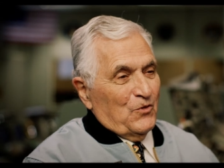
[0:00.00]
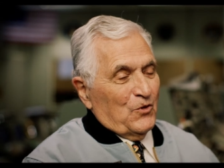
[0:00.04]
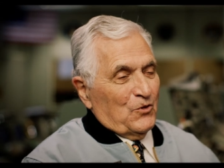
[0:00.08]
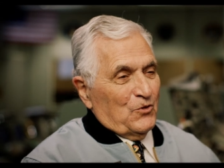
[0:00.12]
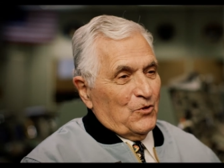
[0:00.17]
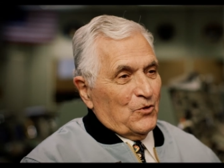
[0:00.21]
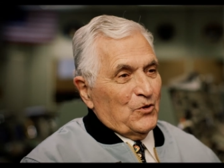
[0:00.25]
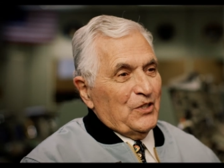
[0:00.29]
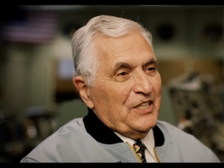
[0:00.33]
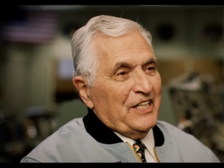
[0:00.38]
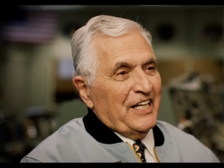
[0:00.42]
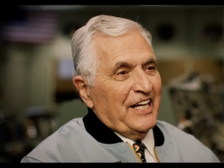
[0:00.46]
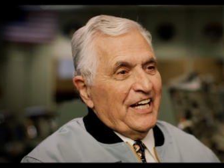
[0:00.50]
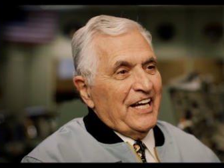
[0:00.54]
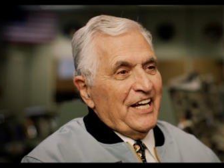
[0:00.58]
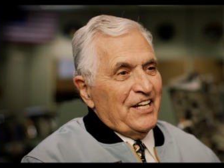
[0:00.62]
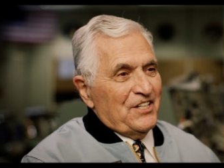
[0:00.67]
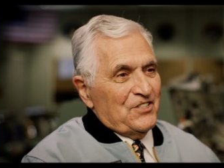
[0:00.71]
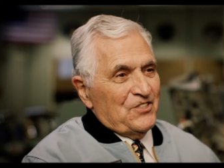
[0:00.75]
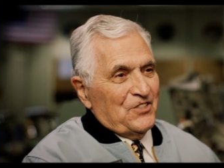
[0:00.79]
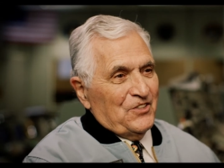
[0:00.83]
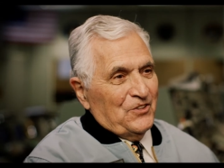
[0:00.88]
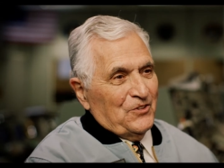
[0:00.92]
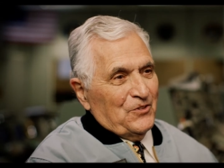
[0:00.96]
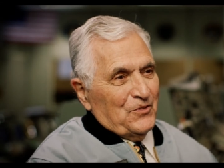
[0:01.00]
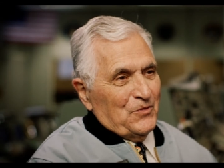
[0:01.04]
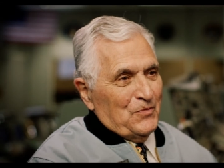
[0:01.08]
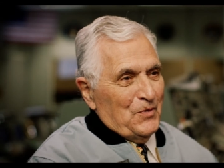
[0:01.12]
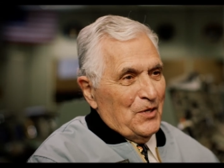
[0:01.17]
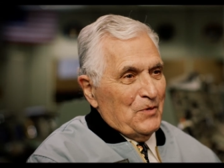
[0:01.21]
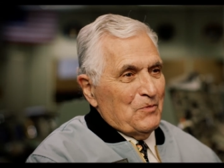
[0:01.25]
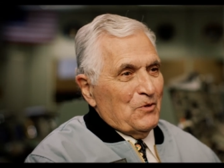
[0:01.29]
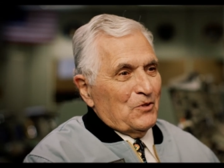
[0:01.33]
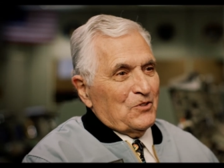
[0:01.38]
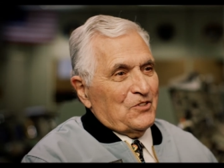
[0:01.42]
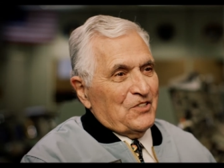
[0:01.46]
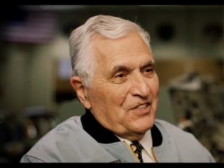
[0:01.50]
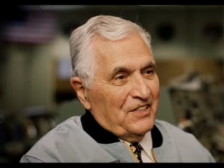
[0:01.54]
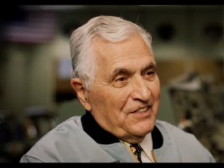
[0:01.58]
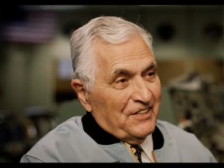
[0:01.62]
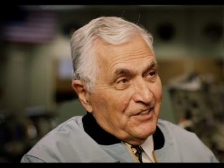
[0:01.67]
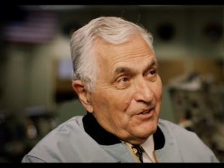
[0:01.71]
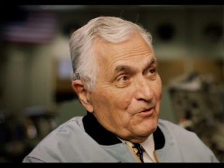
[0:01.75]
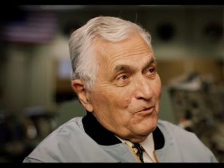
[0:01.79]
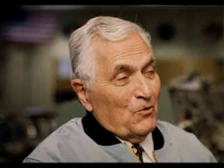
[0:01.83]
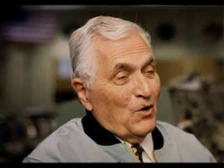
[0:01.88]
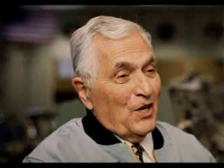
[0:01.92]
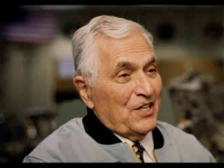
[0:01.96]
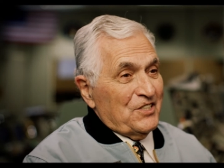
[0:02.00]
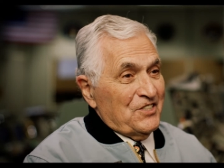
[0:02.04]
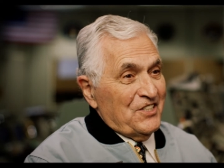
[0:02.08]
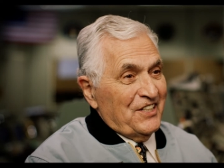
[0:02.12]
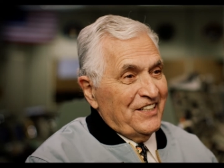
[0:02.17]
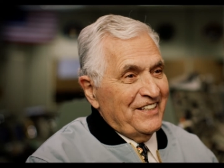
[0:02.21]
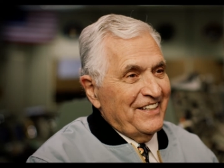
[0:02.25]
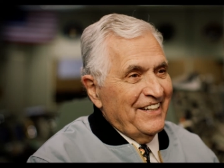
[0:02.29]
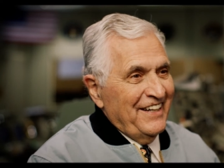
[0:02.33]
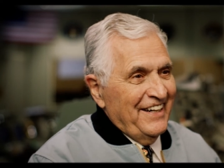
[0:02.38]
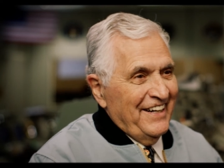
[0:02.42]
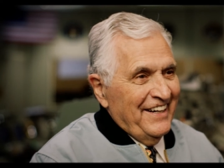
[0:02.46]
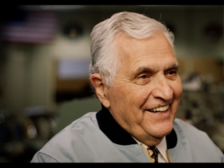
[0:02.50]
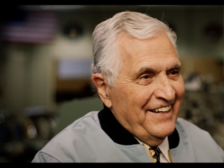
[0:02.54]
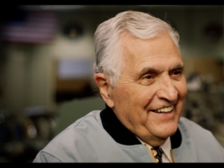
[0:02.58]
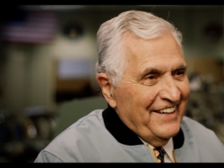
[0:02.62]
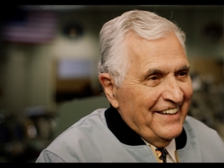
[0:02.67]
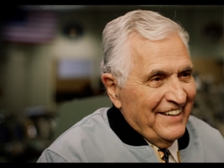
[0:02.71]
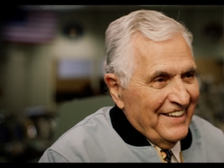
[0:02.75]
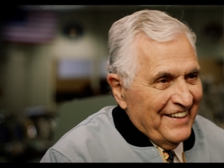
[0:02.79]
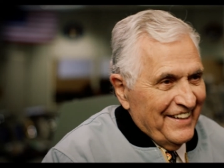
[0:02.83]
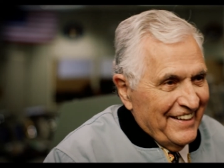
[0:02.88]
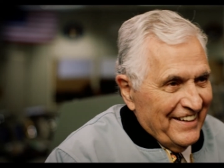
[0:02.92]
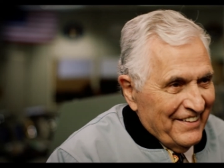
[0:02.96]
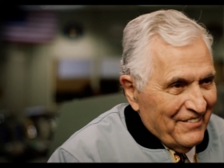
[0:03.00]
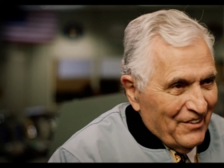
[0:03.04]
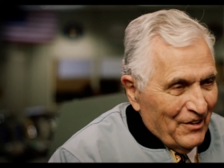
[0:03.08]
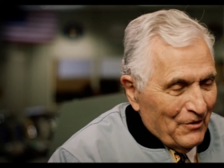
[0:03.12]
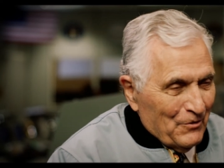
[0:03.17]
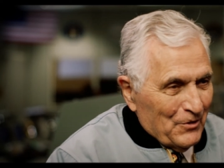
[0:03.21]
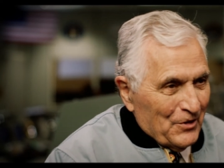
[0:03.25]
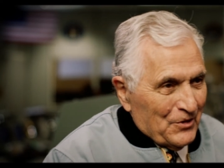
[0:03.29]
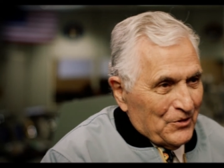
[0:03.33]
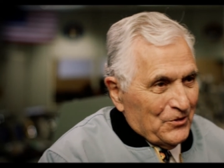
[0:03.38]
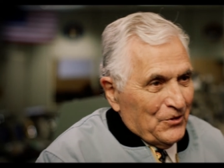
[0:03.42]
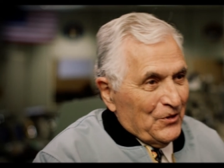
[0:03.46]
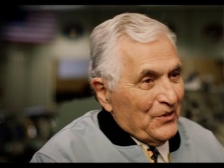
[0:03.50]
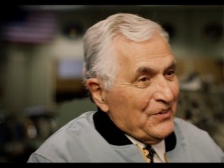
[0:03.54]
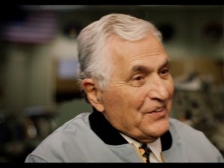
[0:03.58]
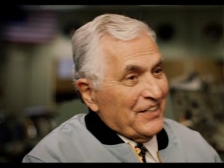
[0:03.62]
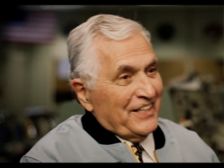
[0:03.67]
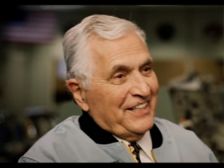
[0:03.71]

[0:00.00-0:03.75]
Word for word: for three days, you know, people are sitting here watching what we were doing.